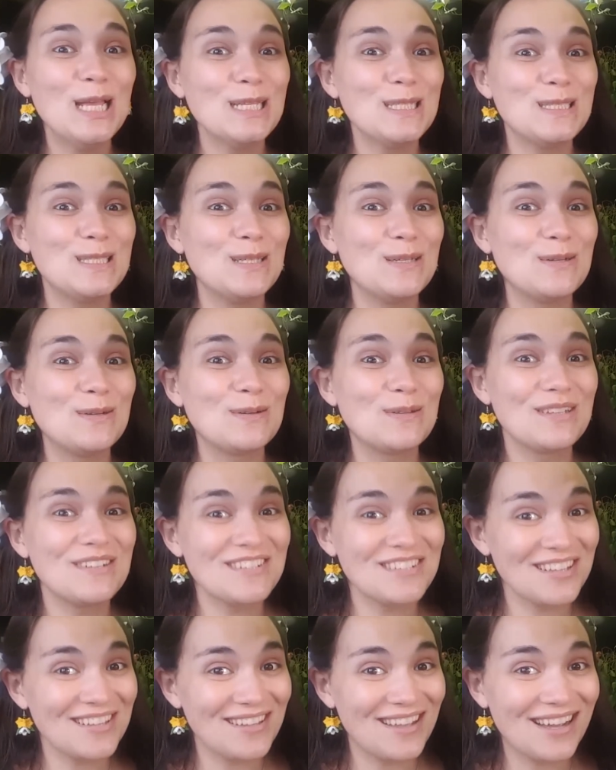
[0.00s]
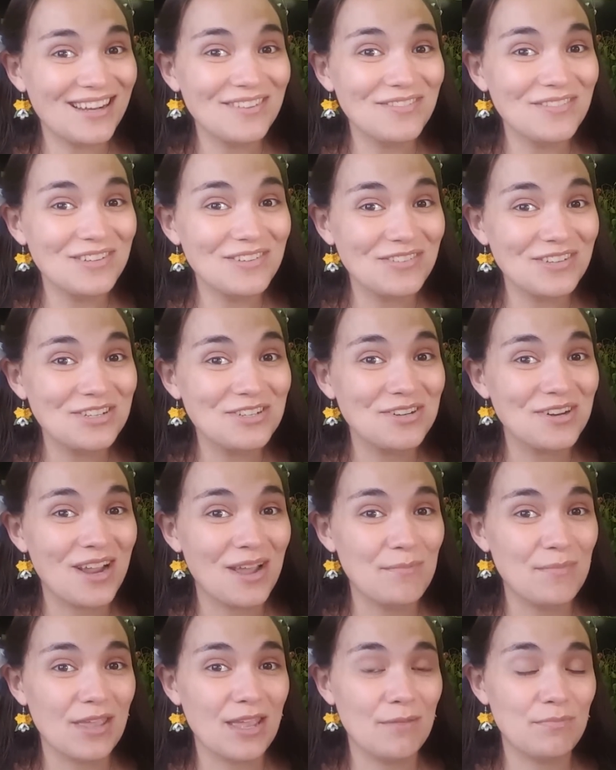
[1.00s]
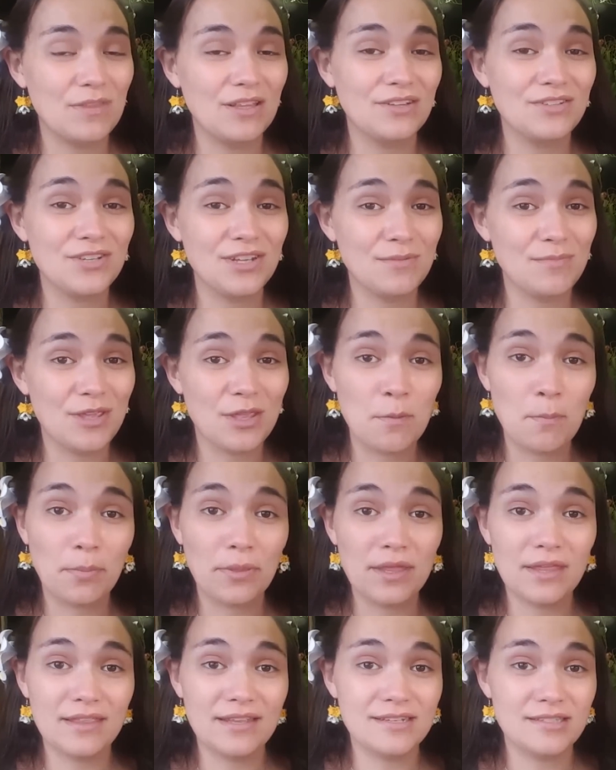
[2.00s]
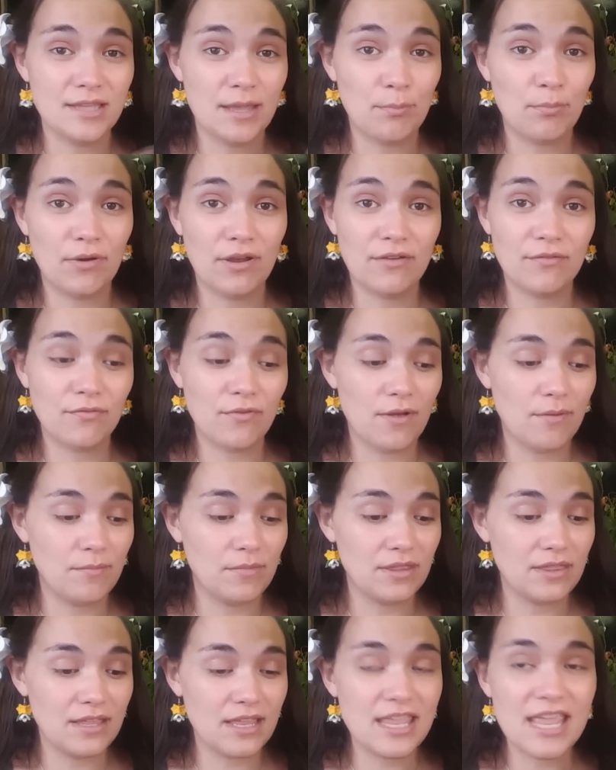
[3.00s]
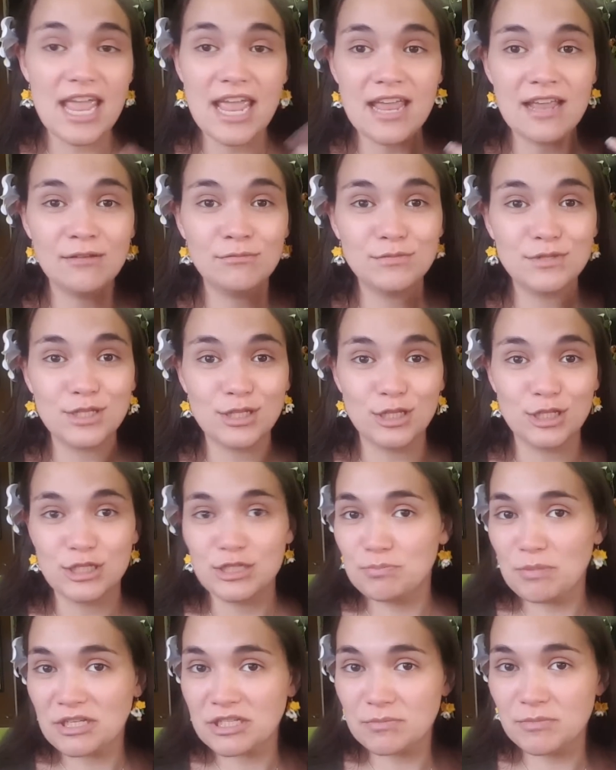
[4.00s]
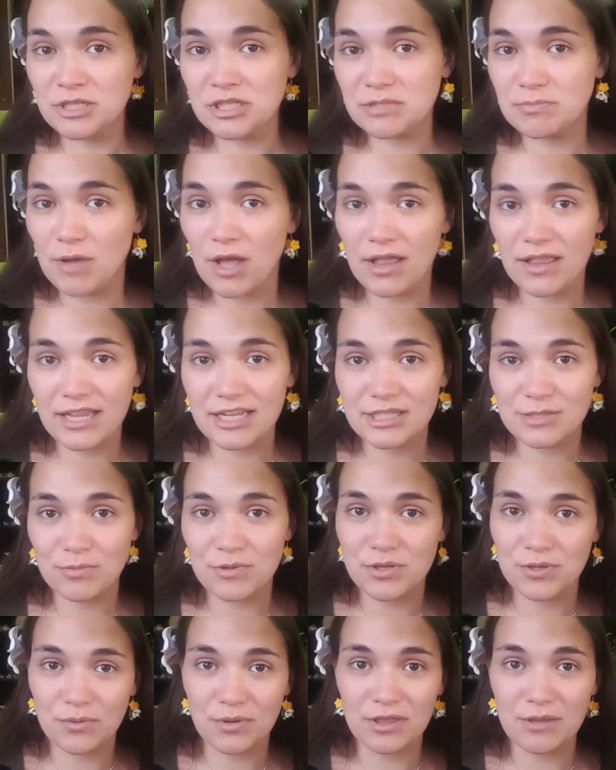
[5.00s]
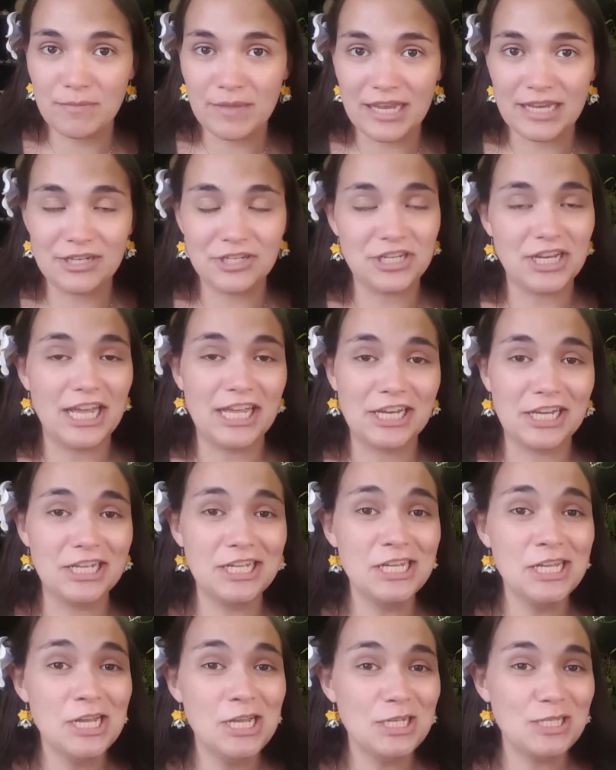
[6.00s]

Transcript: So there's a lot of adventure coming up that's going to be completely separate from the games and the specimen spotlights we do on the main channel.